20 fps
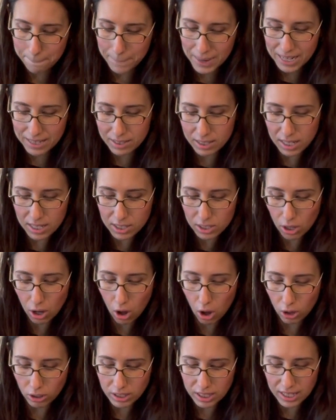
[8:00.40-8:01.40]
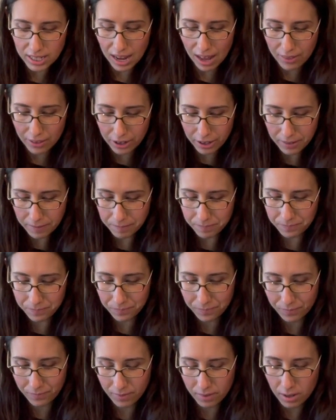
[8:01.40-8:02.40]
mix this all together.
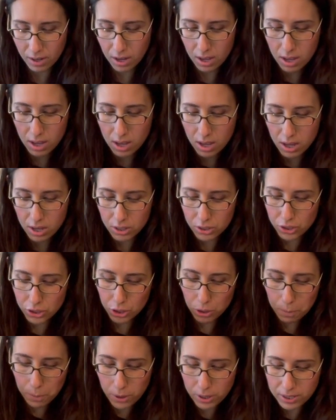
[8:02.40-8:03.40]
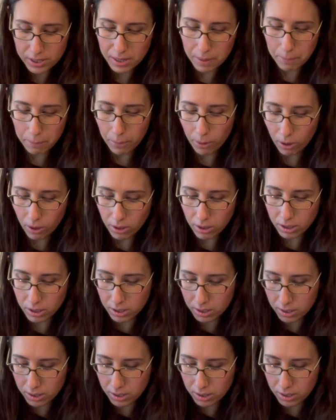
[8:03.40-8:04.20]
Super simple.